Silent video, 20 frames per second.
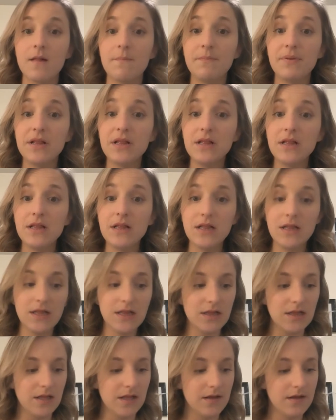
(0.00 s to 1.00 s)

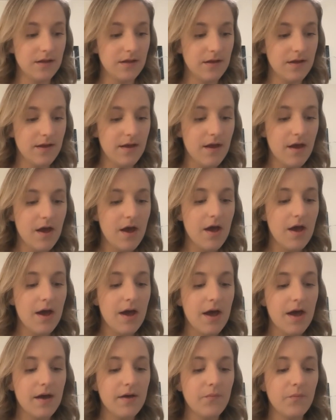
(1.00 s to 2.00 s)
Pool.
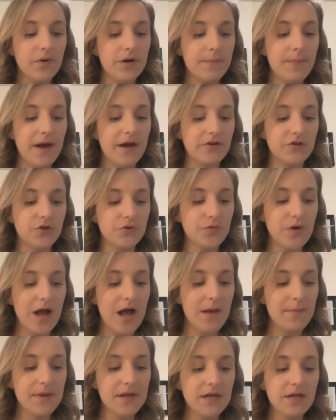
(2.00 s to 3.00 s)
What about
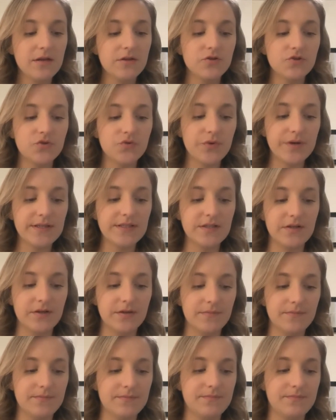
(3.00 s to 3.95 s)
drama, drizzle?